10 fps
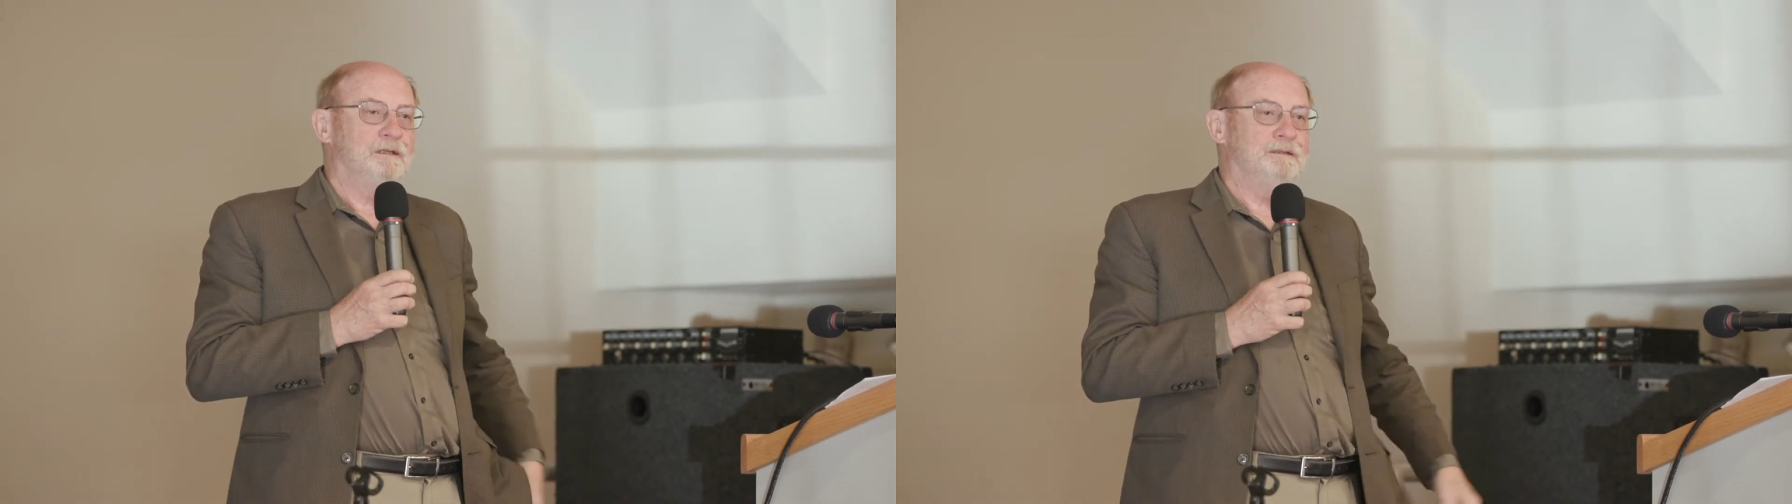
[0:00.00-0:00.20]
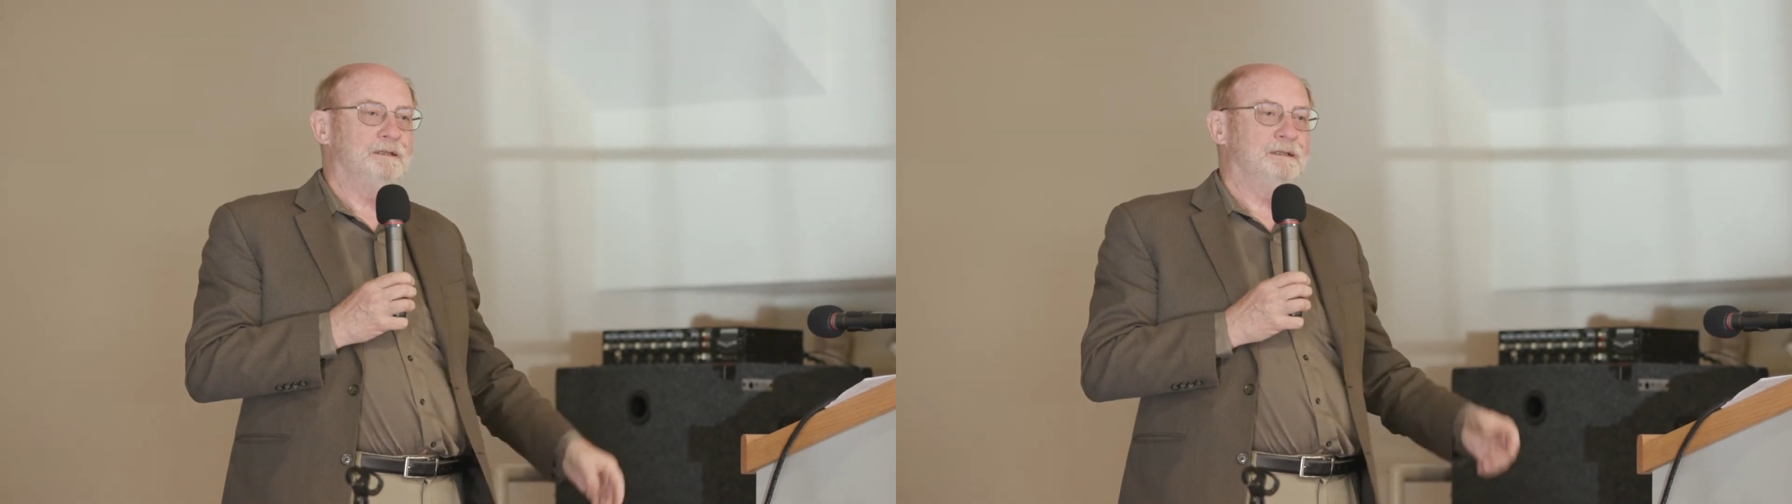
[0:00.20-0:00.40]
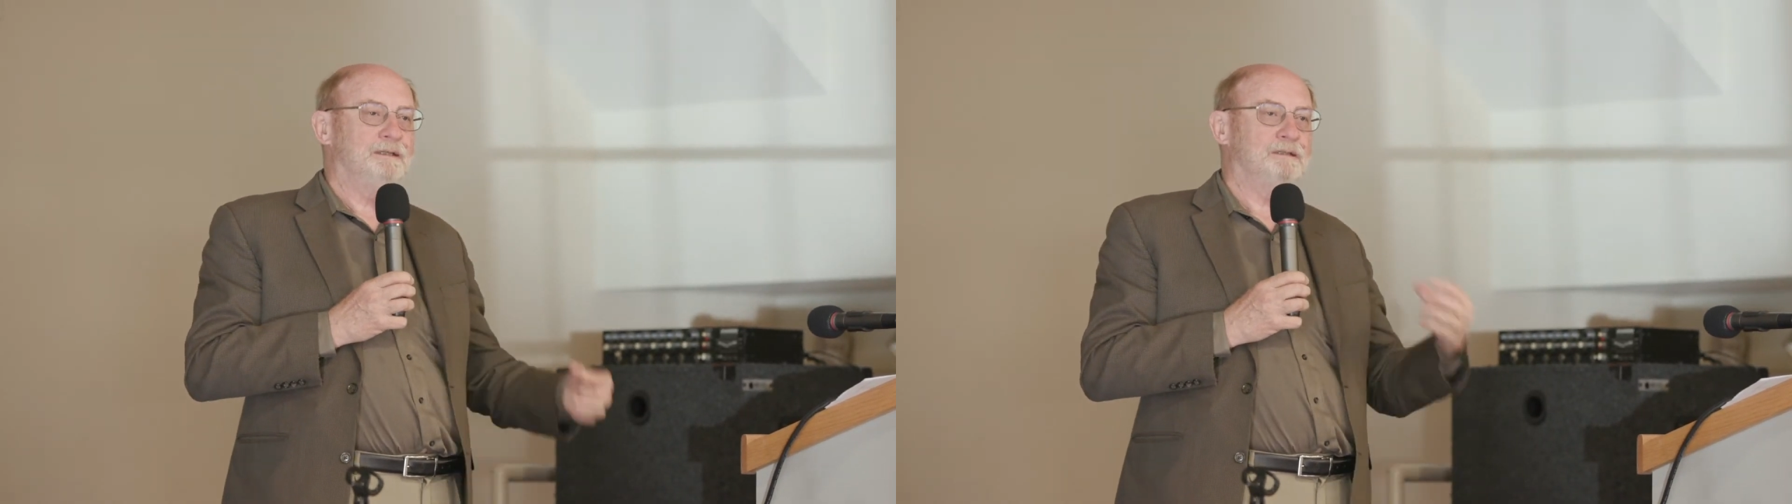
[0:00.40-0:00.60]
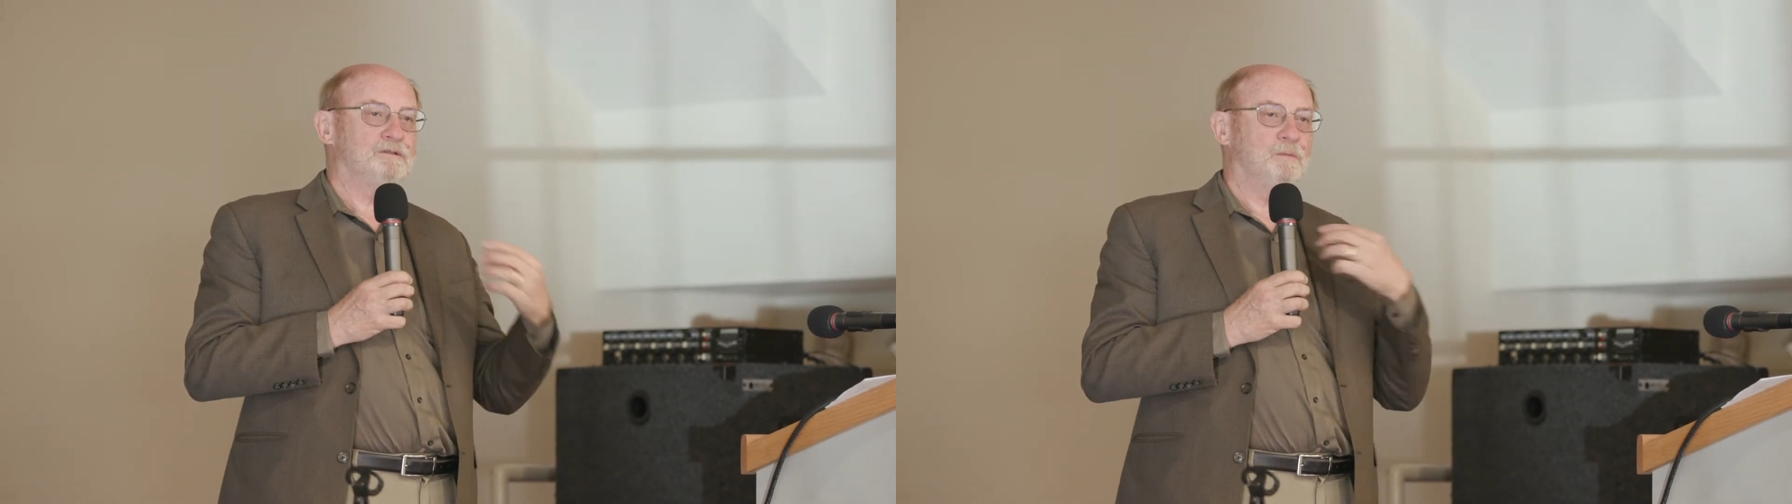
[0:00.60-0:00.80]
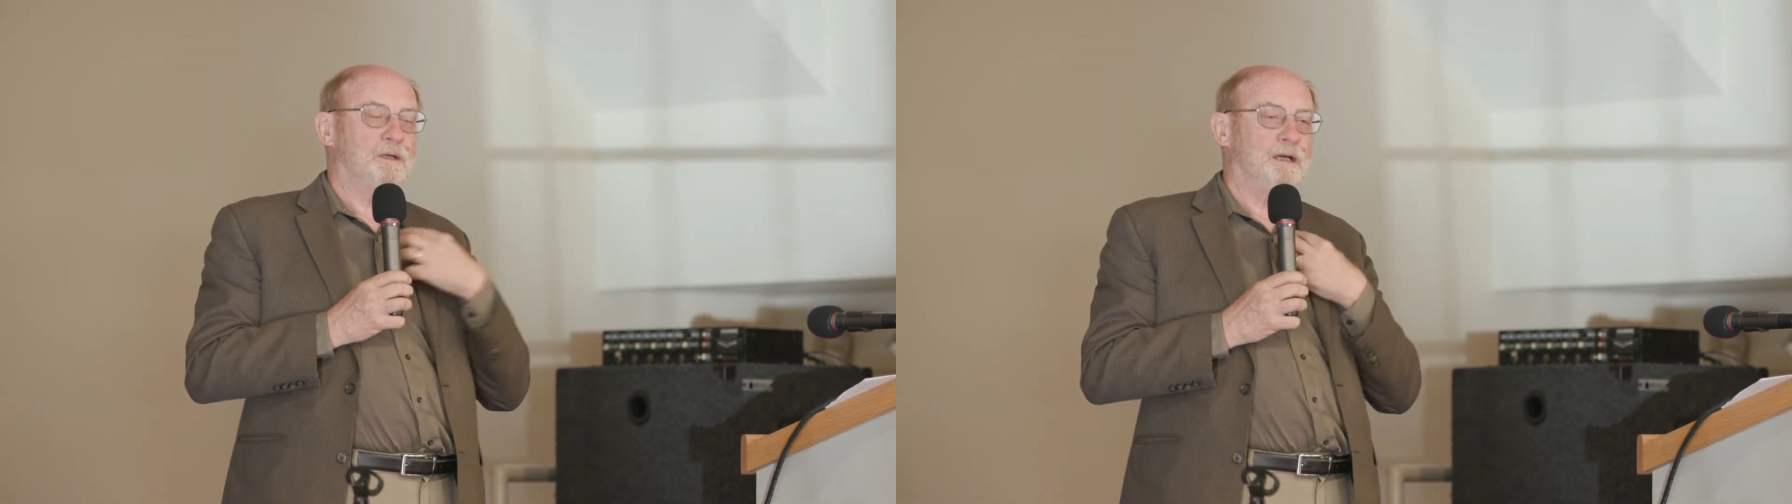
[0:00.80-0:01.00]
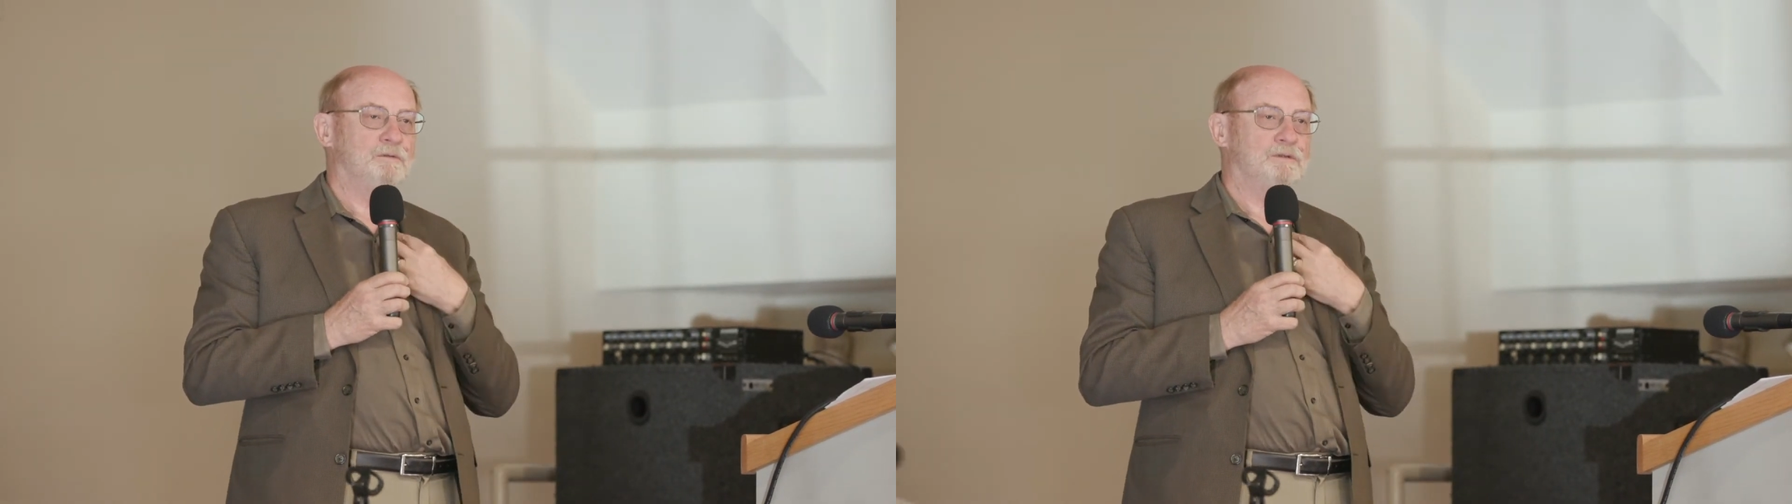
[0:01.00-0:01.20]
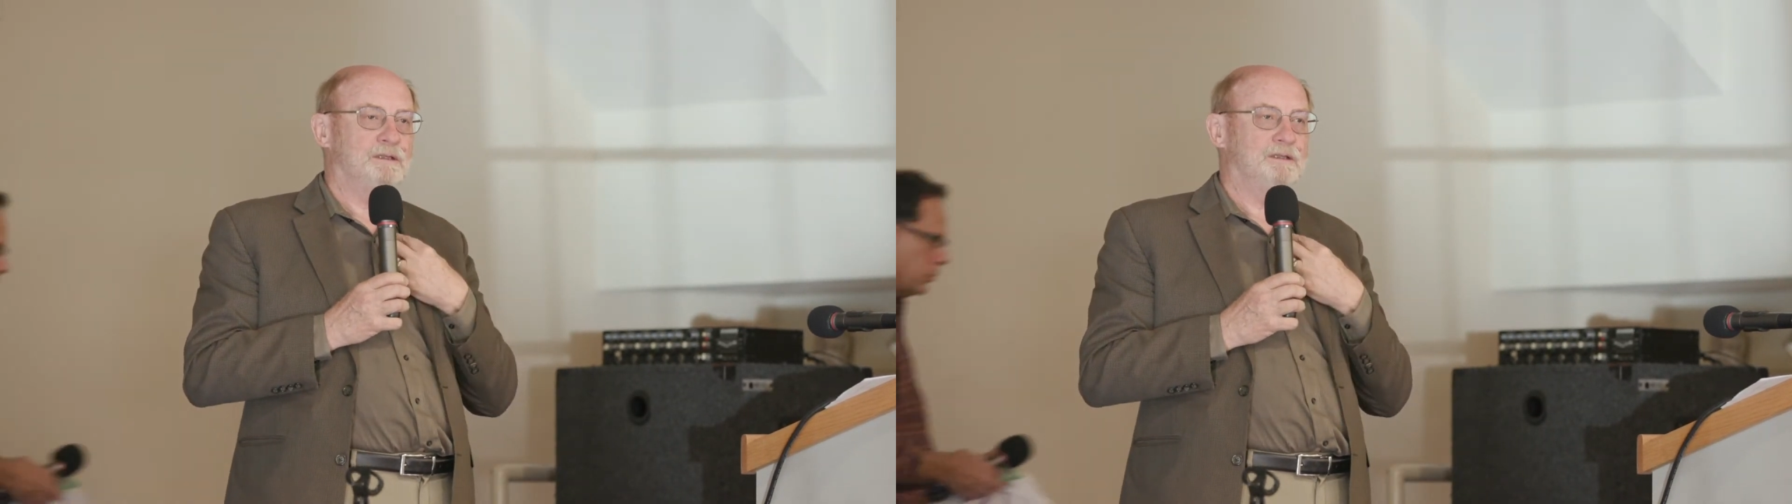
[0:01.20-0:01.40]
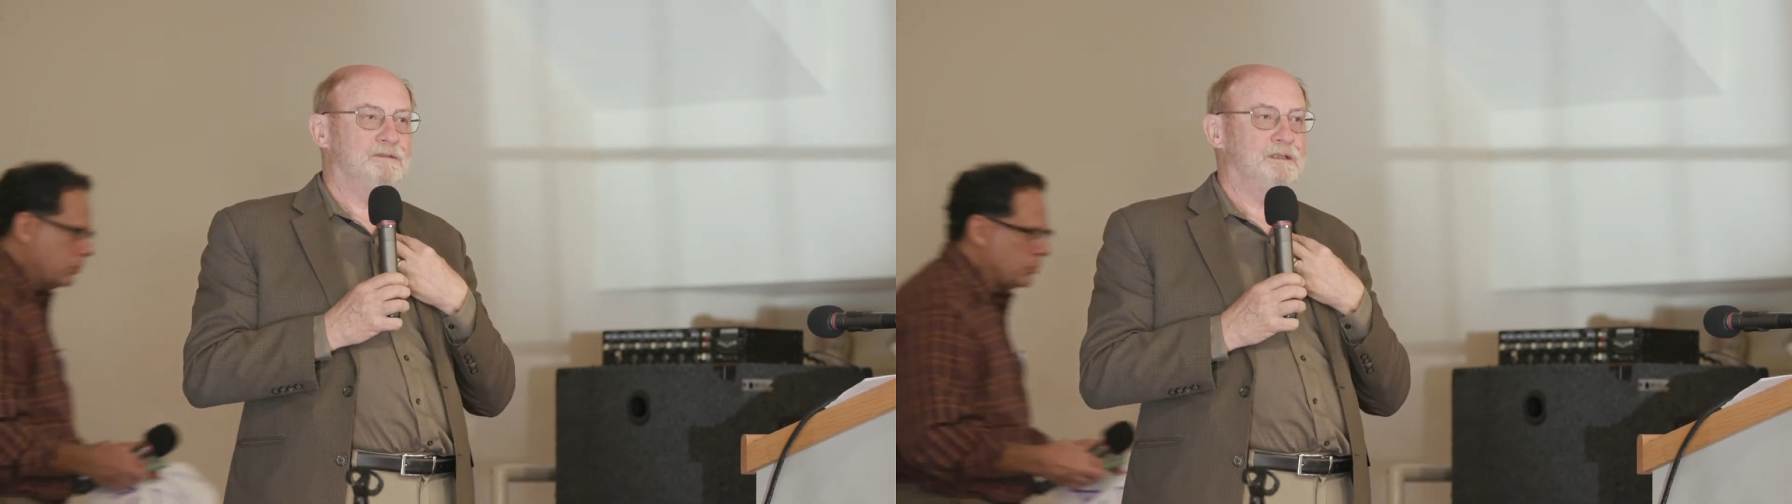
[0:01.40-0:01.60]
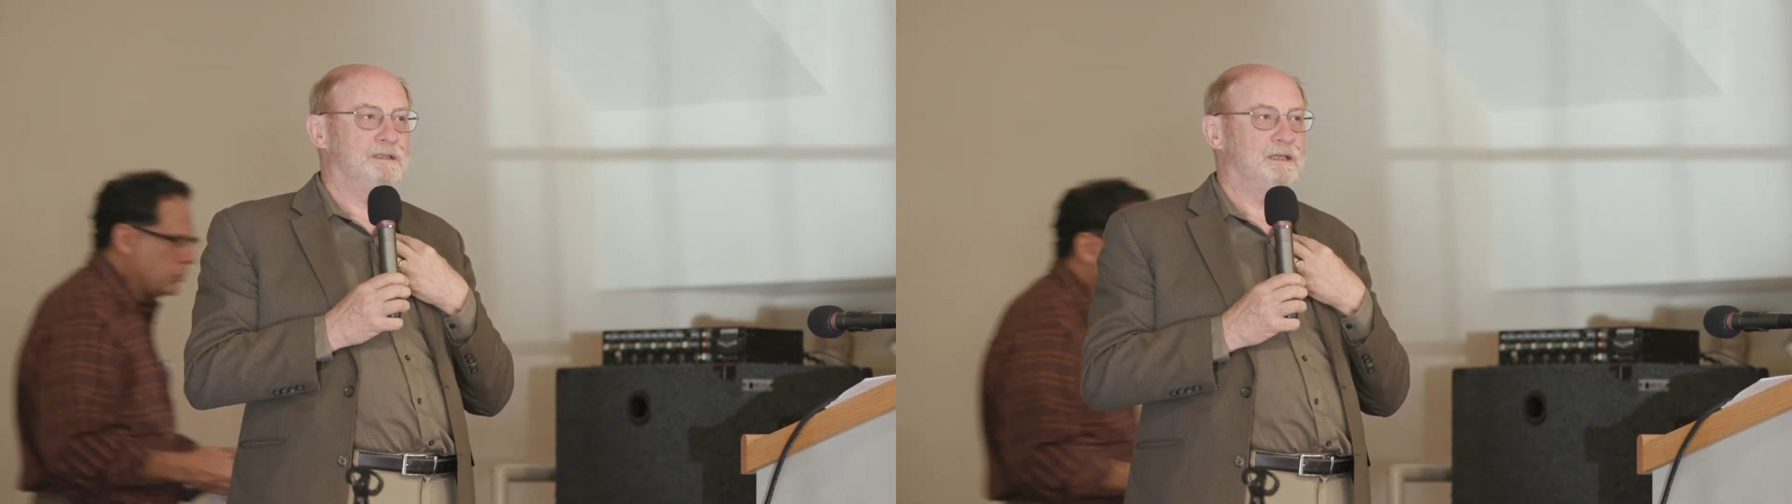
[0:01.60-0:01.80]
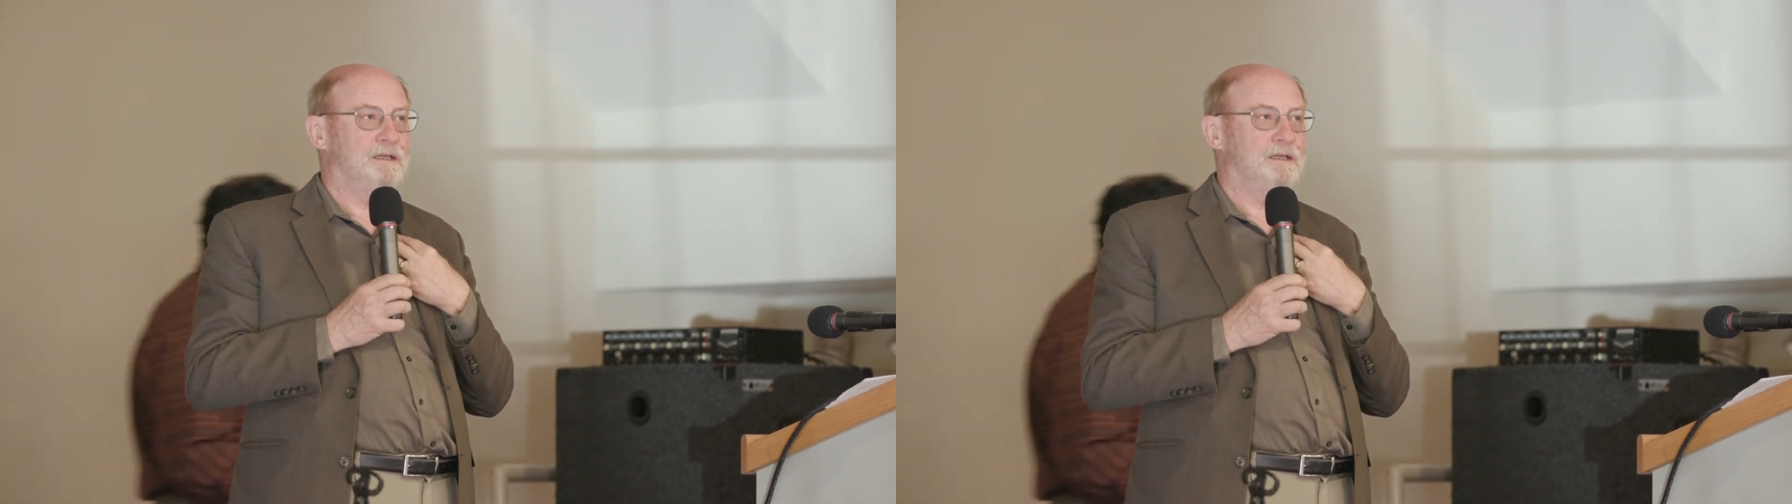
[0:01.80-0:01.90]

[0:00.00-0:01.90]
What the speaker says: It's when I was on the city